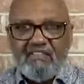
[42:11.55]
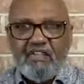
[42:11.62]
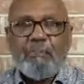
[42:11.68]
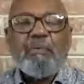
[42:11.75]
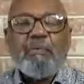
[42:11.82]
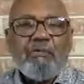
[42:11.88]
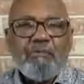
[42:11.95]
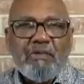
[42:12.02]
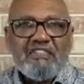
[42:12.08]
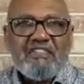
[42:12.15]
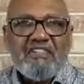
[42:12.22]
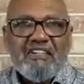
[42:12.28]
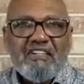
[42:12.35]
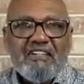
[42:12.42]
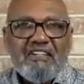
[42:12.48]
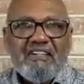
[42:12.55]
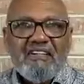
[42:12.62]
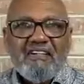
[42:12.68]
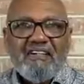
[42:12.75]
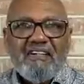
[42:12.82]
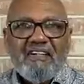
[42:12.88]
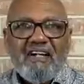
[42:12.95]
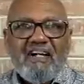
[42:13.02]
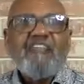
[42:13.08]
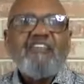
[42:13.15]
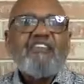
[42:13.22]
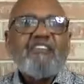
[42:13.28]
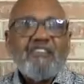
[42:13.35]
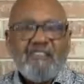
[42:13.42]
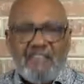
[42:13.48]
the purpose
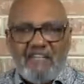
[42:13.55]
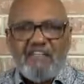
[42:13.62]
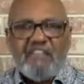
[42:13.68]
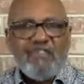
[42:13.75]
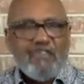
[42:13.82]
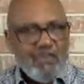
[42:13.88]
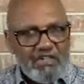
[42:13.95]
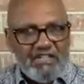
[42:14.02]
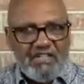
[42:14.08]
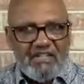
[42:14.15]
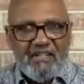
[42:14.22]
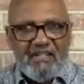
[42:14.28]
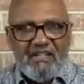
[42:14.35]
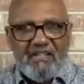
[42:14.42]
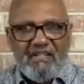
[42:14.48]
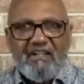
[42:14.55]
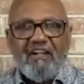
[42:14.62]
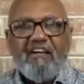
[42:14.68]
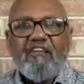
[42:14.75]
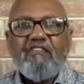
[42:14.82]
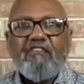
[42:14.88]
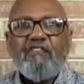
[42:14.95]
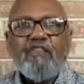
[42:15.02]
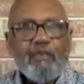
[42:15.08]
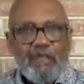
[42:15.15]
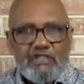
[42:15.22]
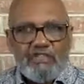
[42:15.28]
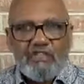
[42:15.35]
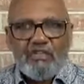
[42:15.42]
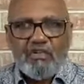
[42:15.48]
under the authority of the
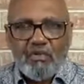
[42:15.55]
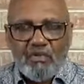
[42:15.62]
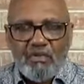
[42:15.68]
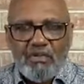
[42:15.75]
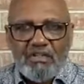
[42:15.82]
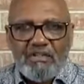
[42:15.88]
risen Lord.